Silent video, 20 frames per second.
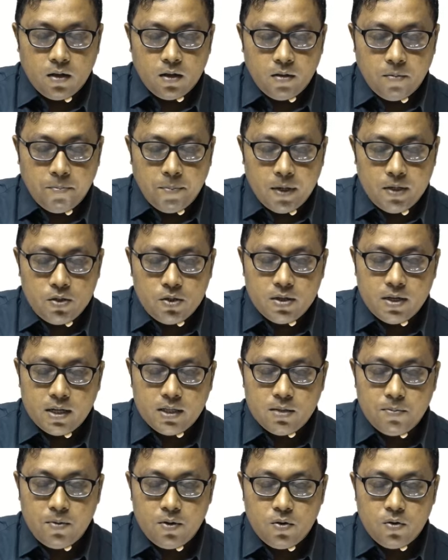
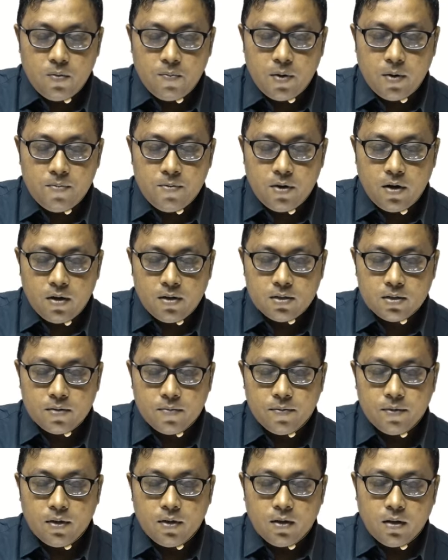benzodiazepine group of drugs,
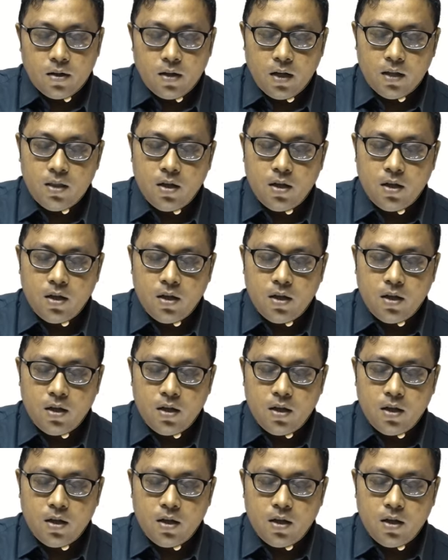and